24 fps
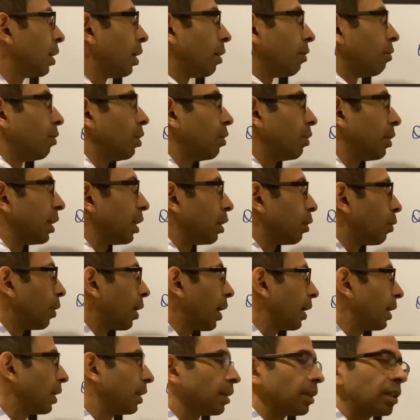we will
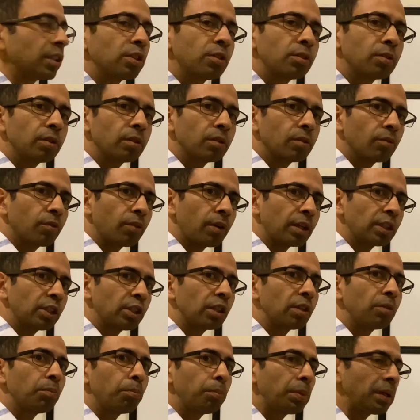divide this
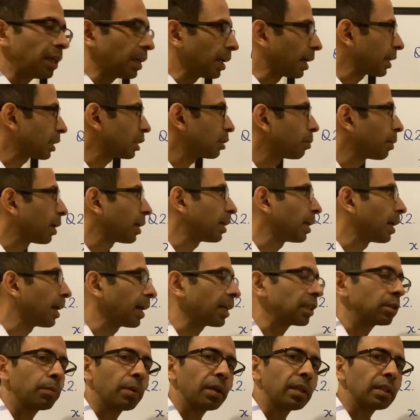function px by
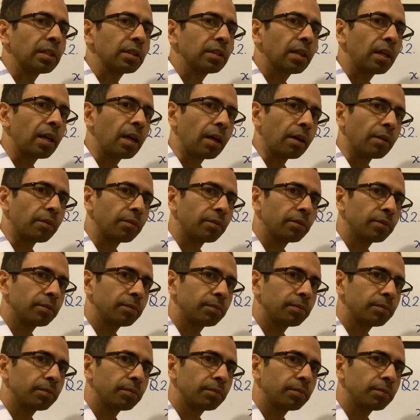x minus half.